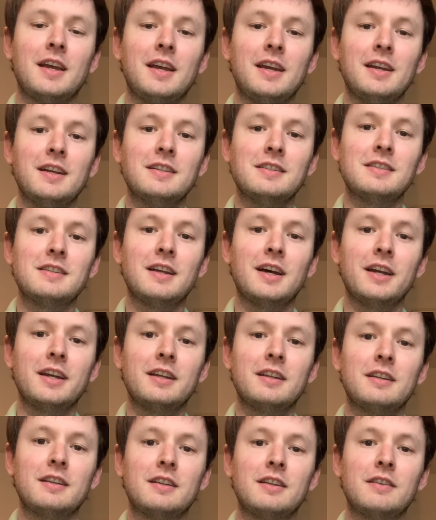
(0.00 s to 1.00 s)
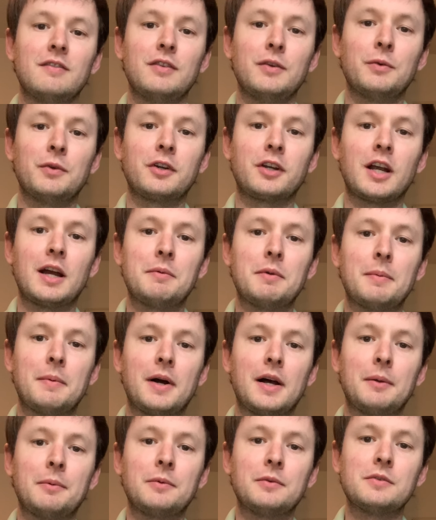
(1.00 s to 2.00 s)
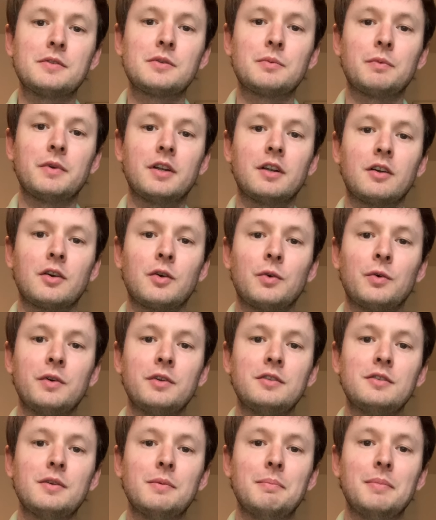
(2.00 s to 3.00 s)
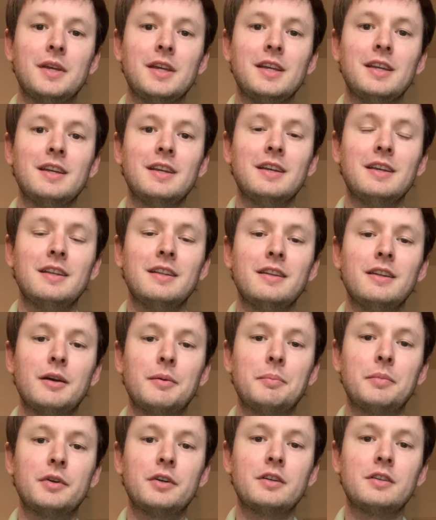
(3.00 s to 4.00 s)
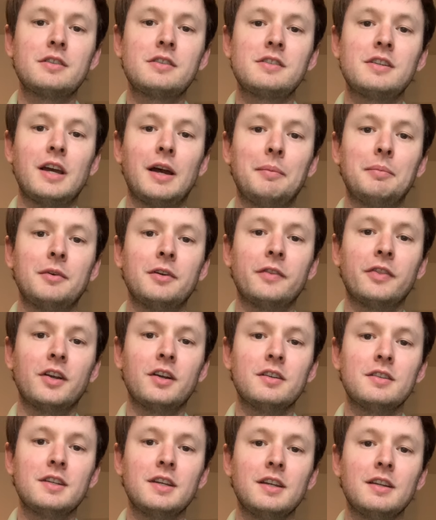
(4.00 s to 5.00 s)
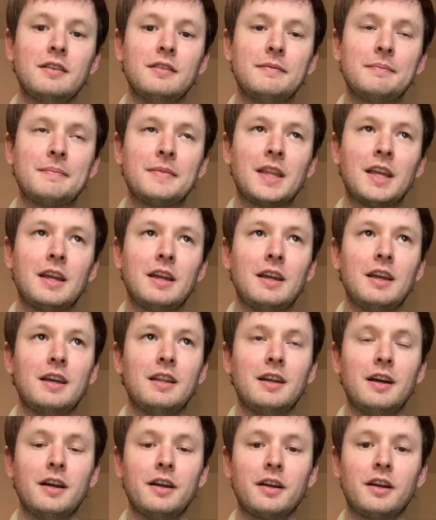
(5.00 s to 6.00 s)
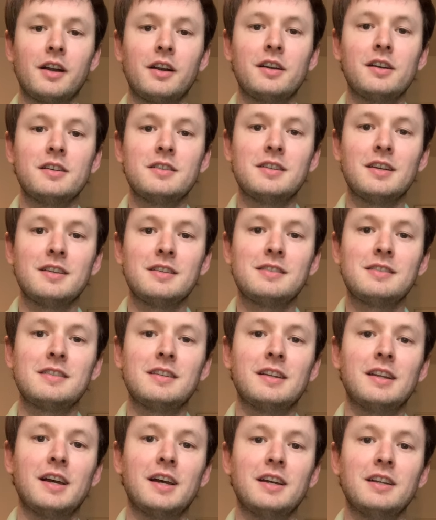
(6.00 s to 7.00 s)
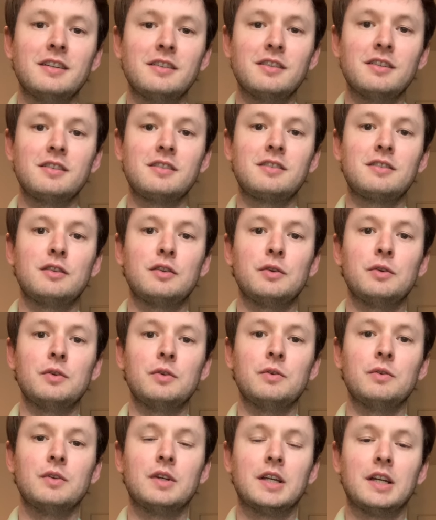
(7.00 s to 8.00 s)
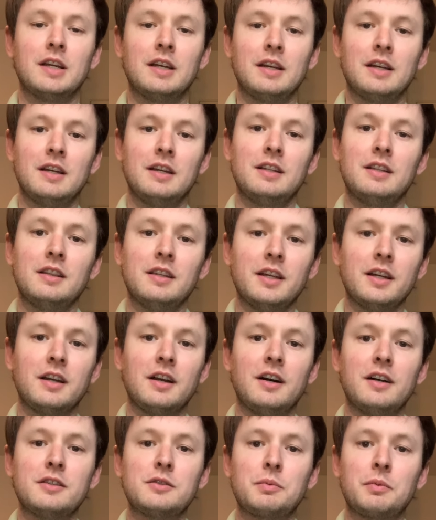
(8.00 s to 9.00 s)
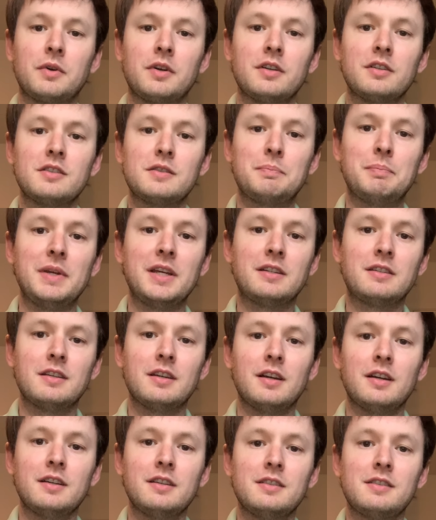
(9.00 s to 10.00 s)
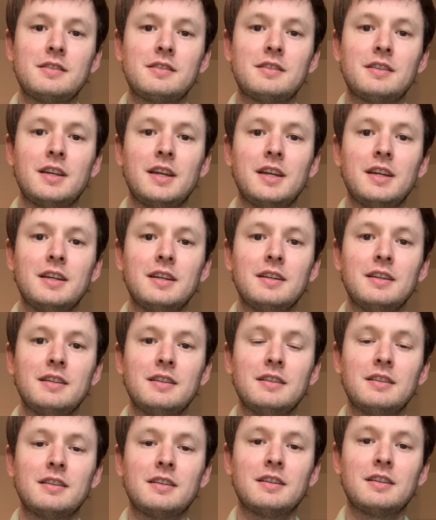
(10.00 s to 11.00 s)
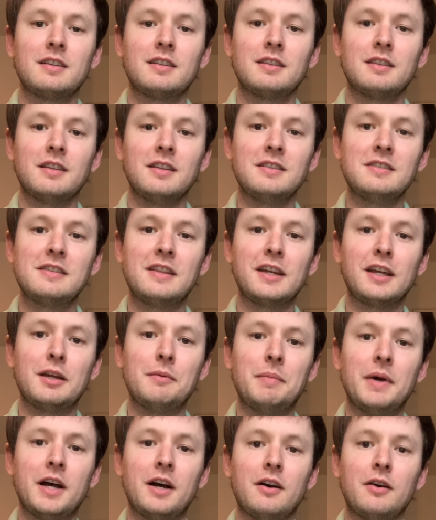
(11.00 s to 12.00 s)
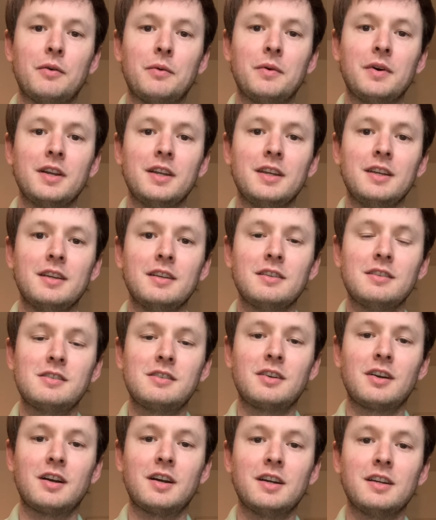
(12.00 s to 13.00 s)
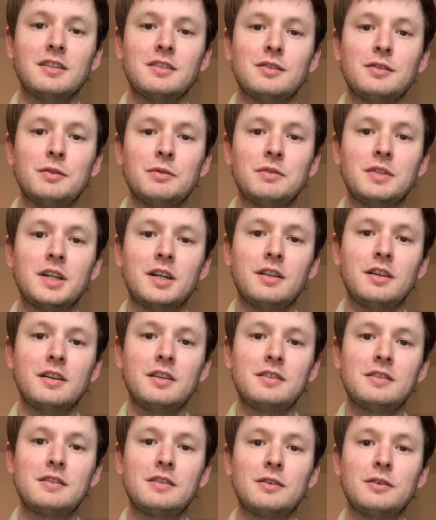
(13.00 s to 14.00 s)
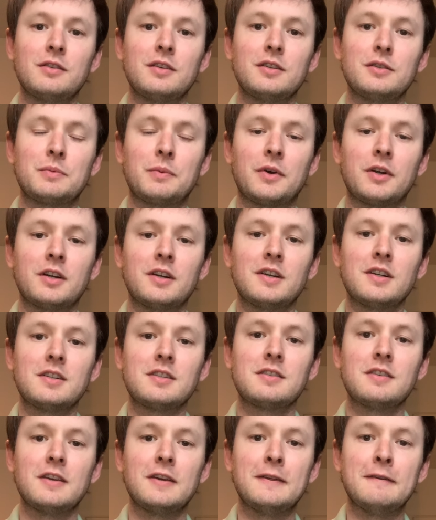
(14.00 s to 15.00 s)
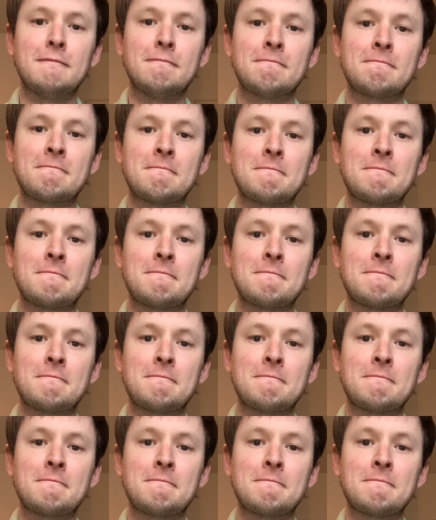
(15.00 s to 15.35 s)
And tonight, if you want to grab your Bibles, we are going to be in Numbers chapter 13. And I encourage us tonight just to let God's word speak to us and let's think about what he is trying to tell us through these words. And